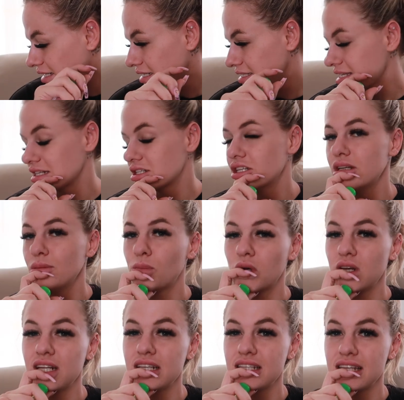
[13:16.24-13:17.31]
it's actually
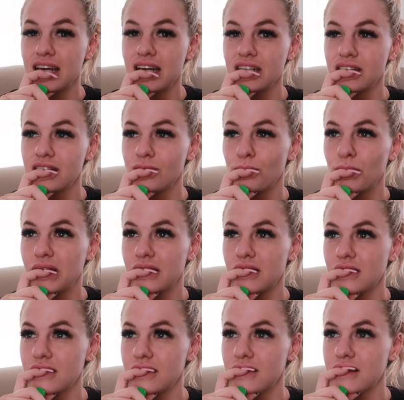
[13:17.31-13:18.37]
pretty sad
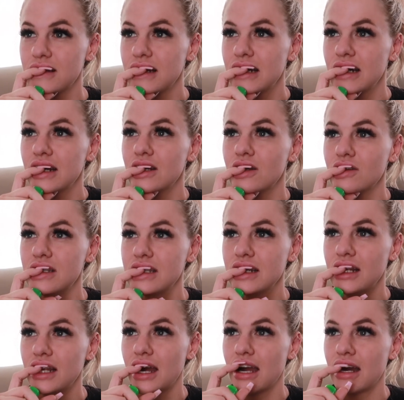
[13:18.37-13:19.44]
because you
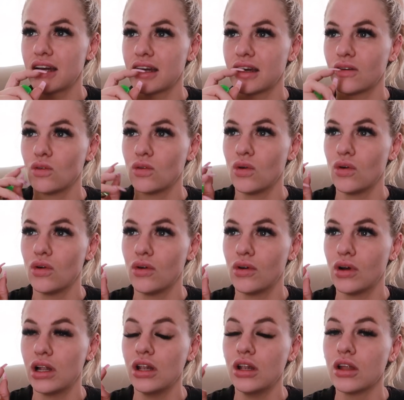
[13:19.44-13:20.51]
see like
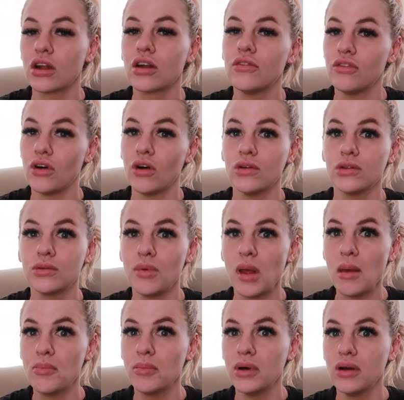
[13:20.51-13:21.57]
a lot of old
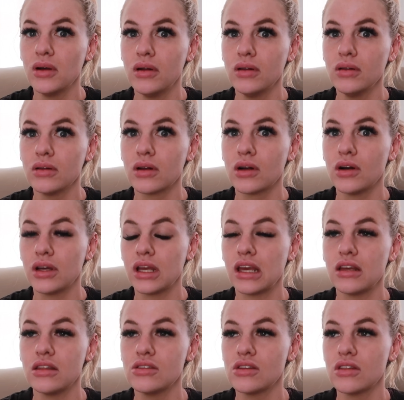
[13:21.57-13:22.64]
people going
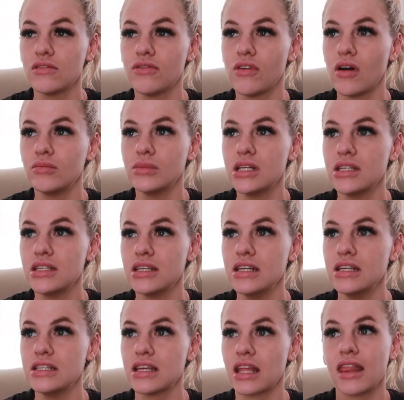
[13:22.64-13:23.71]
into the
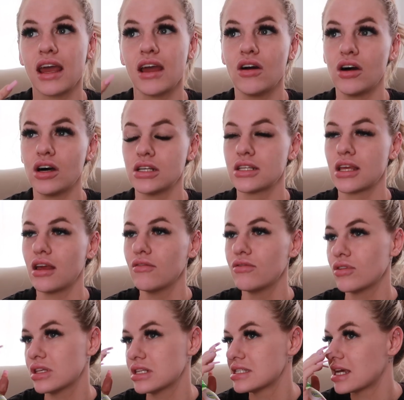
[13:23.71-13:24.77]
pharmacies and they're asking
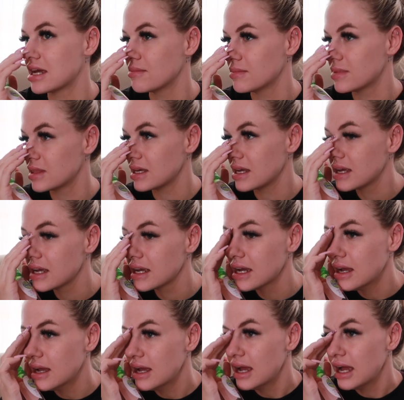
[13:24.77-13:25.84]
for the same thing.
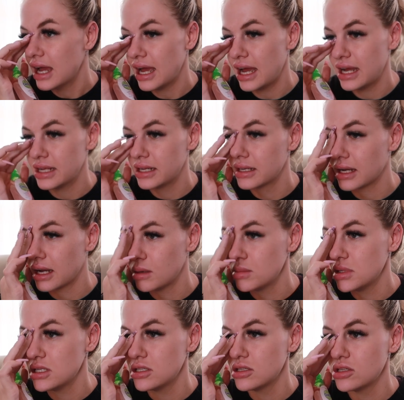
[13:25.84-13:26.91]
And I
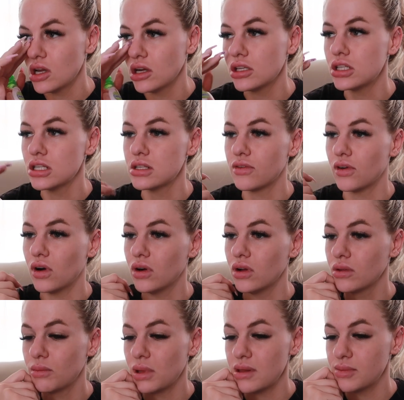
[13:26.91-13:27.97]
mean, not just for
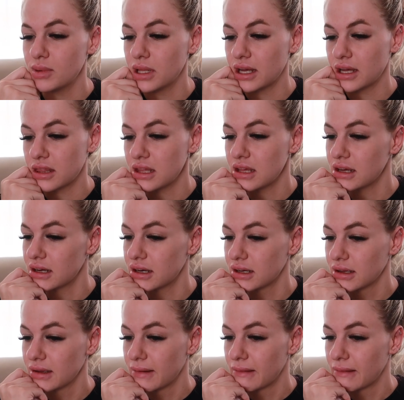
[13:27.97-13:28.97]
old people, I think...